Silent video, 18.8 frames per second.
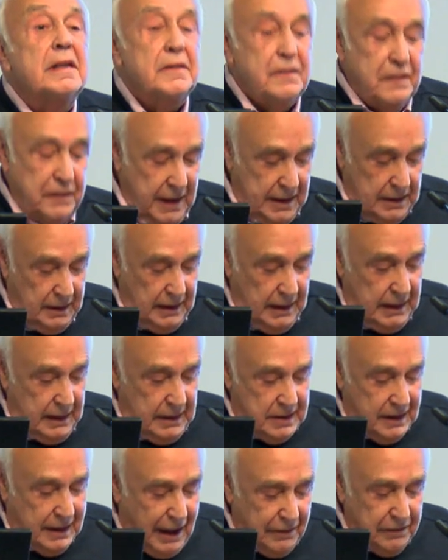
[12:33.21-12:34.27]
it fell
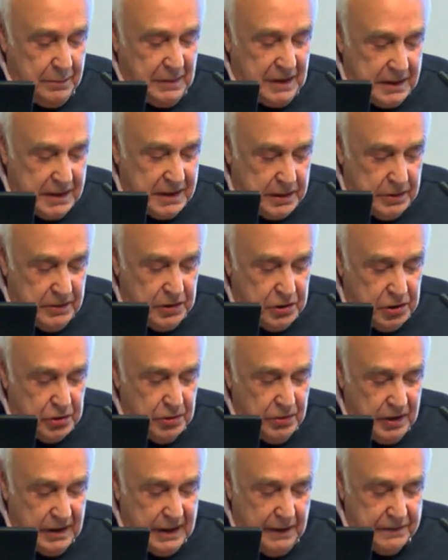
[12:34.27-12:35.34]
to governments to
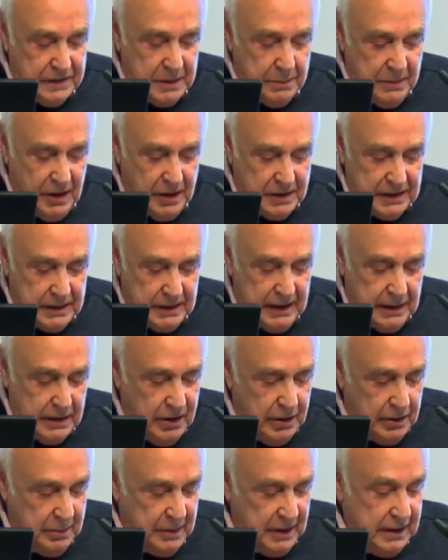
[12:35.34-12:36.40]
ensure enough demand in the
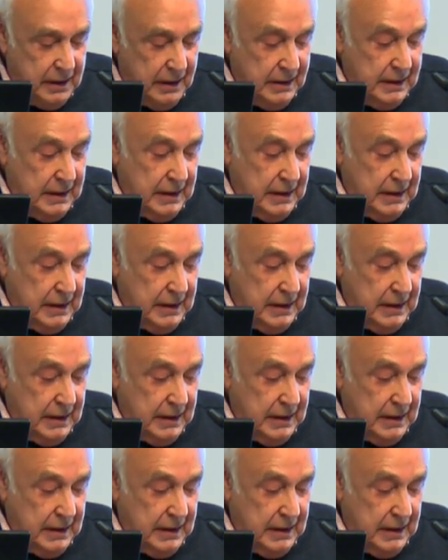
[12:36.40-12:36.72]
economy